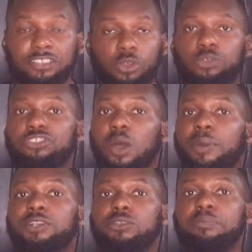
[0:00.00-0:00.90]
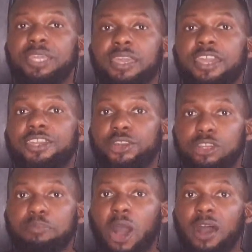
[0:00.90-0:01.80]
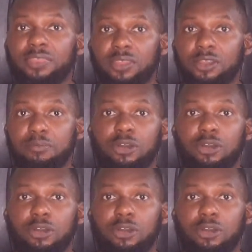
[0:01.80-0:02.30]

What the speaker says: So someone could be a good partner,